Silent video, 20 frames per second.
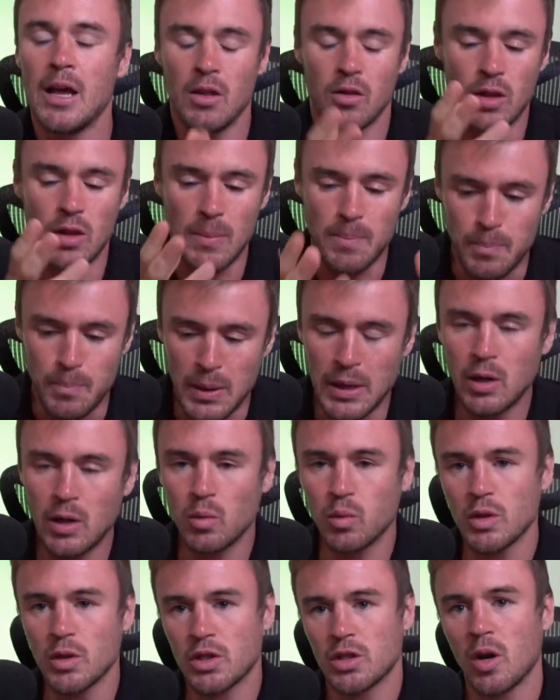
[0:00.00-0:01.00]
The big
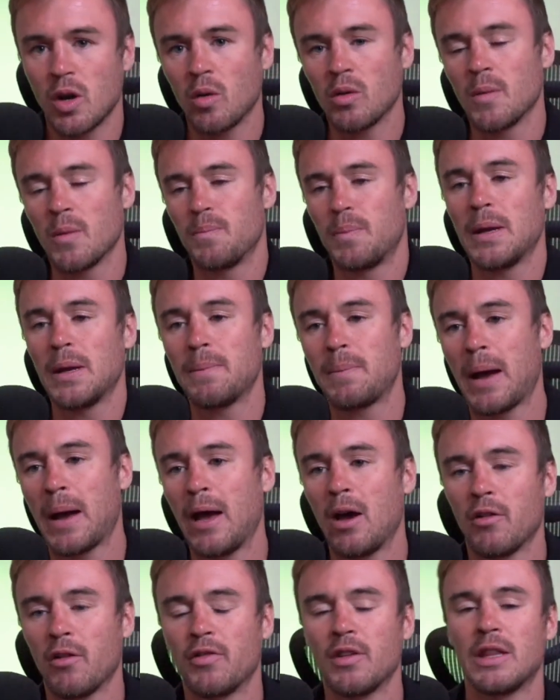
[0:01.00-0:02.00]
result, the big
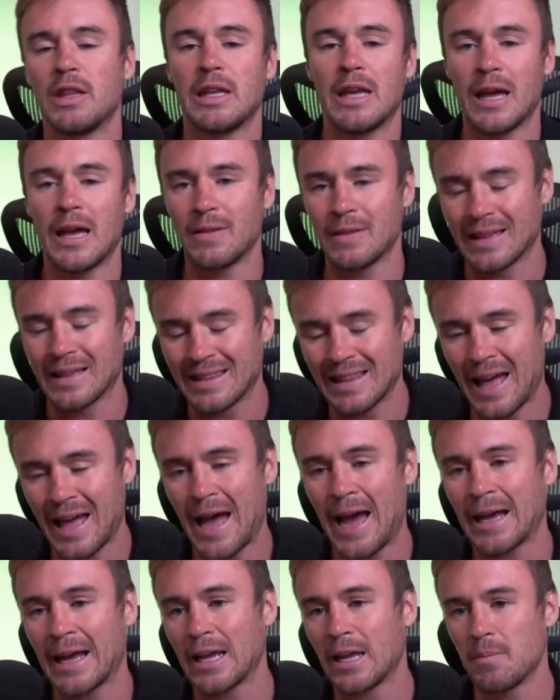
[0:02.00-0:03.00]
payoff at the end, the
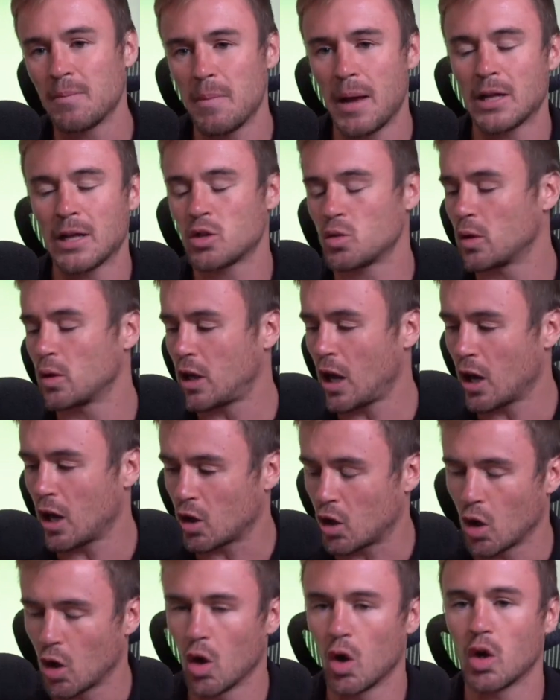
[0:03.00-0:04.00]
lagging metric
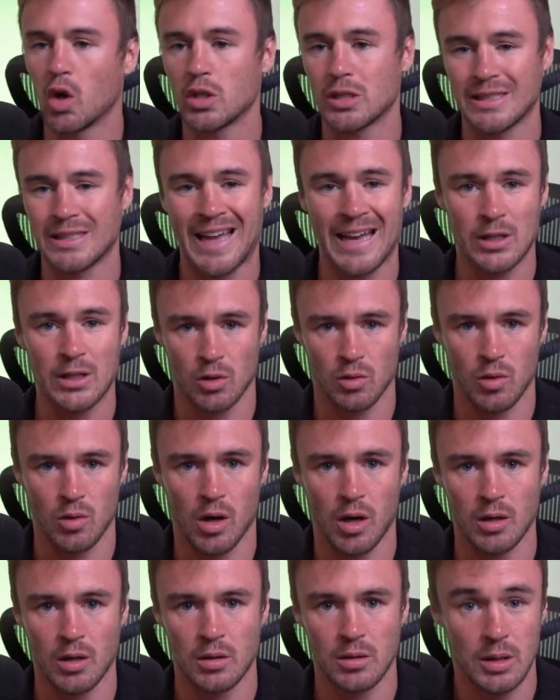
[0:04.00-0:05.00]
occurs later
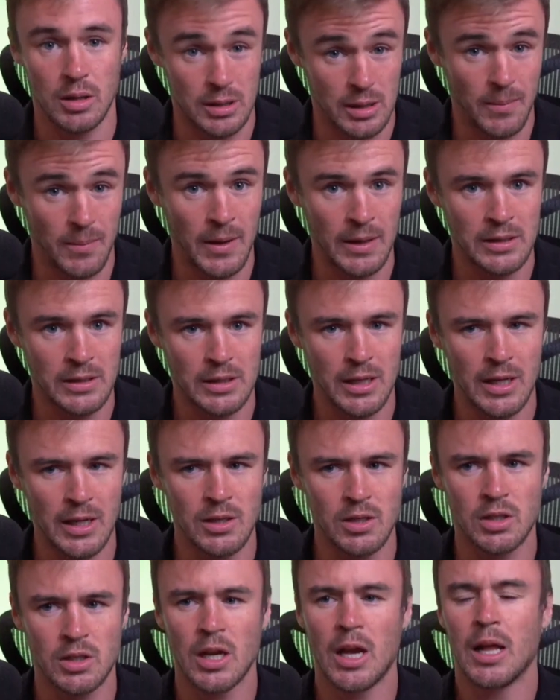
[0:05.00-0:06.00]
on. Does that make
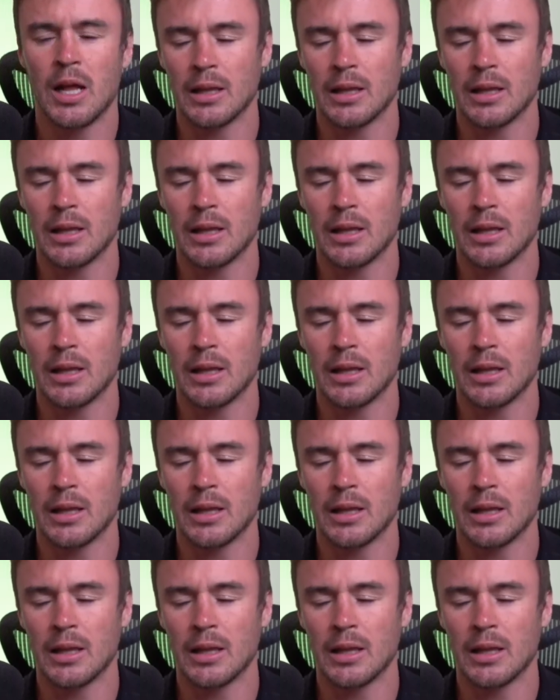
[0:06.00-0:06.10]
sense?